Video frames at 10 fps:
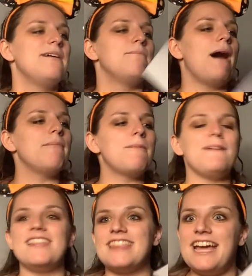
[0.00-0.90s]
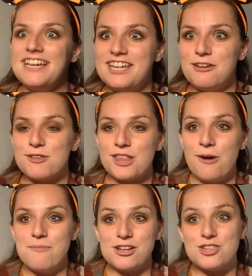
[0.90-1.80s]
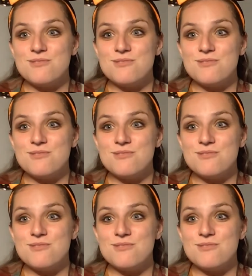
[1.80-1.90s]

Mama B, thank you so much.